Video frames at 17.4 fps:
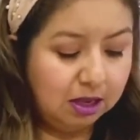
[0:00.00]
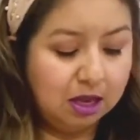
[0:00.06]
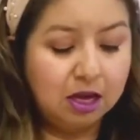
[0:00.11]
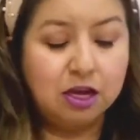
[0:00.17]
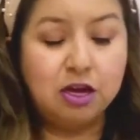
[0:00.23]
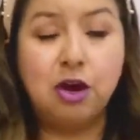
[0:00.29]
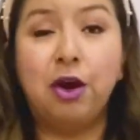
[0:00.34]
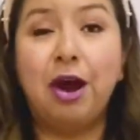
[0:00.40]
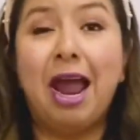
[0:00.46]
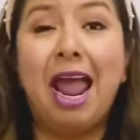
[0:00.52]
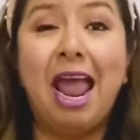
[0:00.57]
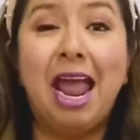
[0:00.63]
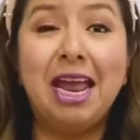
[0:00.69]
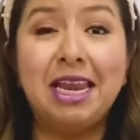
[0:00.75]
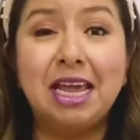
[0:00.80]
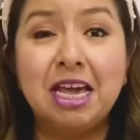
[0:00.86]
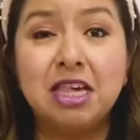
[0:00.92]
Your
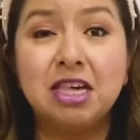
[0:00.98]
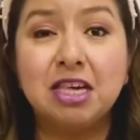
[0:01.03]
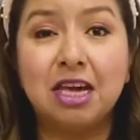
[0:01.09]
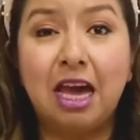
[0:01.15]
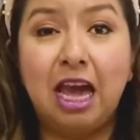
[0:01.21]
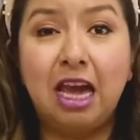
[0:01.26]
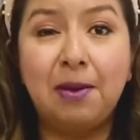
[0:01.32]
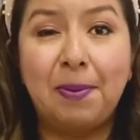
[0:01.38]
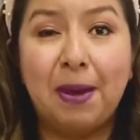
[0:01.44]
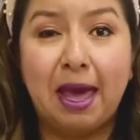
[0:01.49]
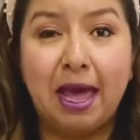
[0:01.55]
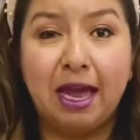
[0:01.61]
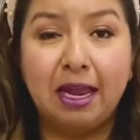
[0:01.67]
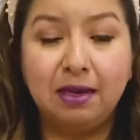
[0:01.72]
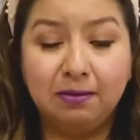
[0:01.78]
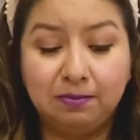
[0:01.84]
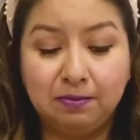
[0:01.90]
8-inch cake
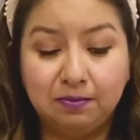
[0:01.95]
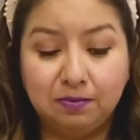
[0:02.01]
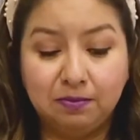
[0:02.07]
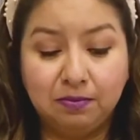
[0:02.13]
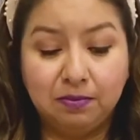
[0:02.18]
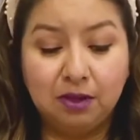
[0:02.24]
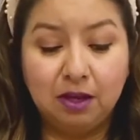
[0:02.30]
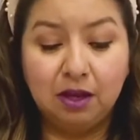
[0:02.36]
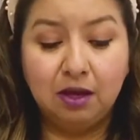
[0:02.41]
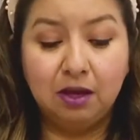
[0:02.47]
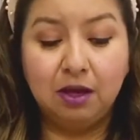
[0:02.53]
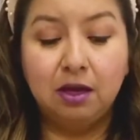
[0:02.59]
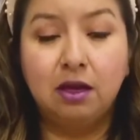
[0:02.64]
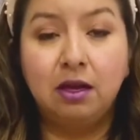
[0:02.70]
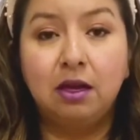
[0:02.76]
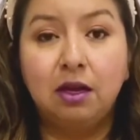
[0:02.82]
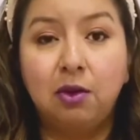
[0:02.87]
pan
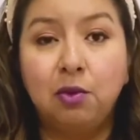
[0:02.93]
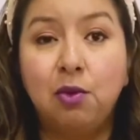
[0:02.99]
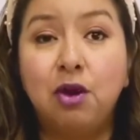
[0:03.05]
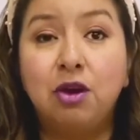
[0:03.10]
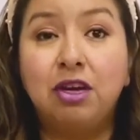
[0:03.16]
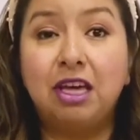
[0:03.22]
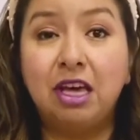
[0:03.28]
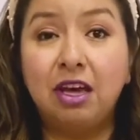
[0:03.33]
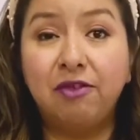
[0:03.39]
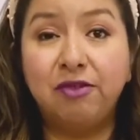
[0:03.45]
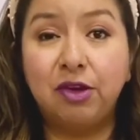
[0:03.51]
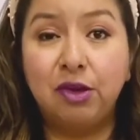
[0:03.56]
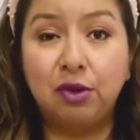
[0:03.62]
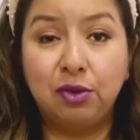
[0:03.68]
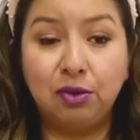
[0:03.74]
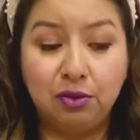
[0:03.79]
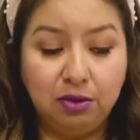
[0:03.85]
will give
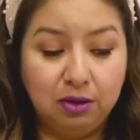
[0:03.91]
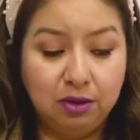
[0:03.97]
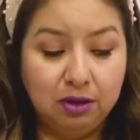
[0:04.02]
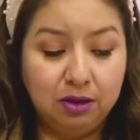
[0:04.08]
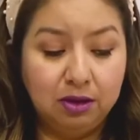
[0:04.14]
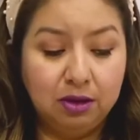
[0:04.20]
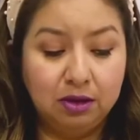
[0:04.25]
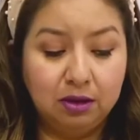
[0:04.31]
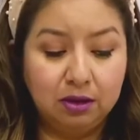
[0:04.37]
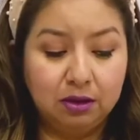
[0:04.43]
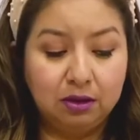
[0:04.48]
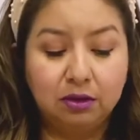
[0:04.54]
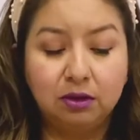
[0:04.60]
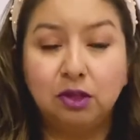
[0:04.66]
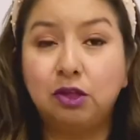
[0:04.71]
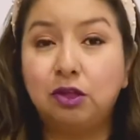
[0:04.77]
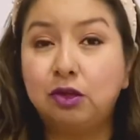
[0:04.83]
you
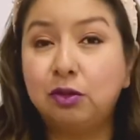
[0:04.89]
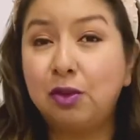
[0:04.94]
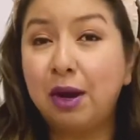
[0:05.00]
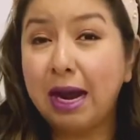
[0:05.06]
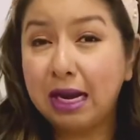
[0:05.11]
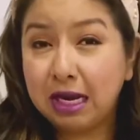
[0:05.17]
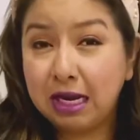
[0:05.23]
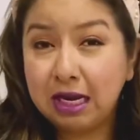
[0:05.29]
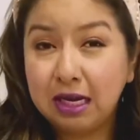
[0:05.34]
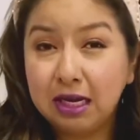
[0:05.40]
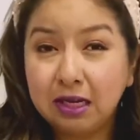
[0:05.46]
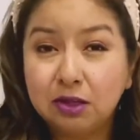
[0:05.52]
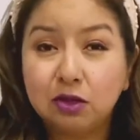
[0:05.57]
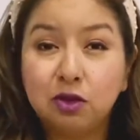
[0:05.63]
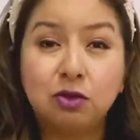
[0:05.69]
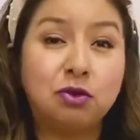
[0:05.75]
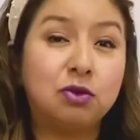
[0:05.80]
20
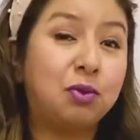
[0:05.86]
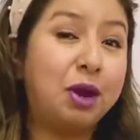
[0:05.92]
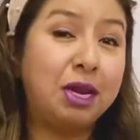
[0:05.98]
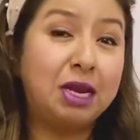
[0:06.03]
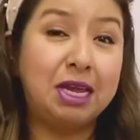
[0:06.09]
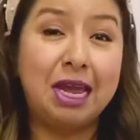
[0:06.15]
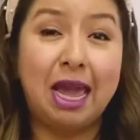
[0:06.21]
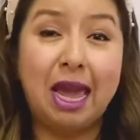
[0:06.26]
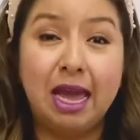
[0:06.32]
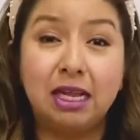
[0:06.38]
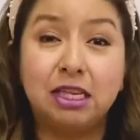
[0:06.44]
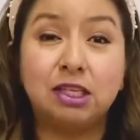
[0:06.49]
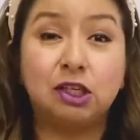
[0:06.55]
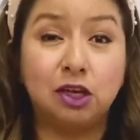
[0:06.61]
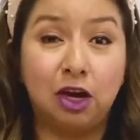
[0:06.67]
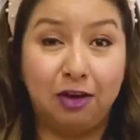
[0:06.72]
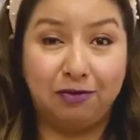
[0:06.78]
to 28
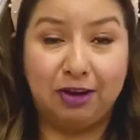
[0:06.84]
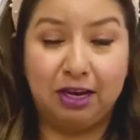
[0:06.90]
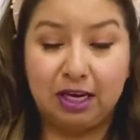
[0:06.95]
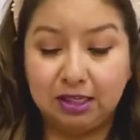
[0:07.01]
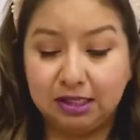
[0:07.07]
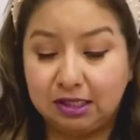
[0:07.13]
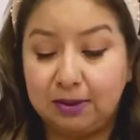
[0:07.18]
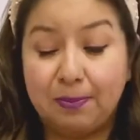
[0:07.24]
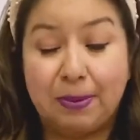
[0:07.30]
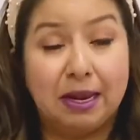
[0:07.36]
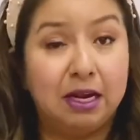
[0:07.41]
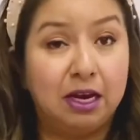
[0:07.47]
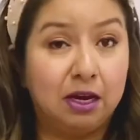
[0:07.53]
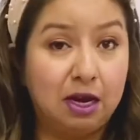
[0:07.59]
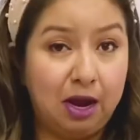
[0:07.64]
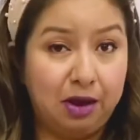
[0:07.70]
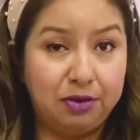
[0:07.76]
servings, depending
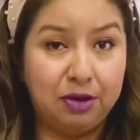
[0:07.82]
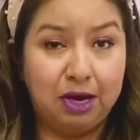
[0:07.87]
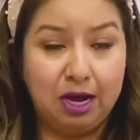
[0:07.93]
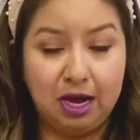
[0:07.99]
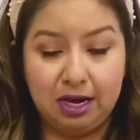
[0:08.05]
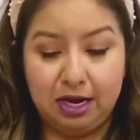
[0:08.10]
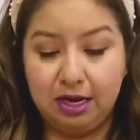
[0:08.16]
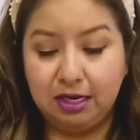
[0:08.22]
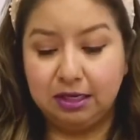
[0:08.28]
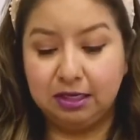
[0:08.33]
on how you cut it.